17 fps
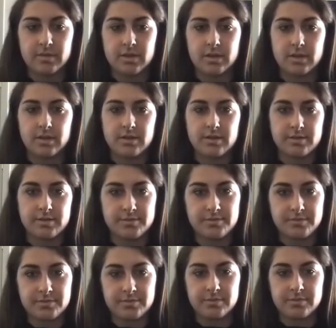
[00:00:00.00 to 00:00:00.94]

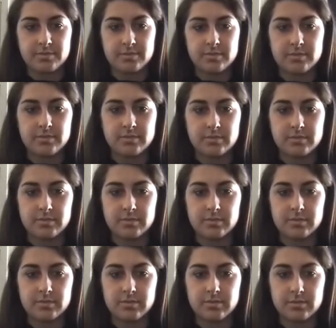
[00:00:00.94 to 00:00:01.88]

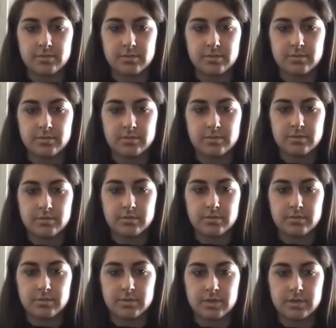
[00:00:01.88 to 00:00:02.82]

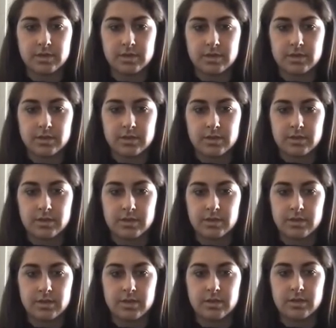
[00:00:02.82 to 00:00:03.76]
No words are spoken by the person on screen.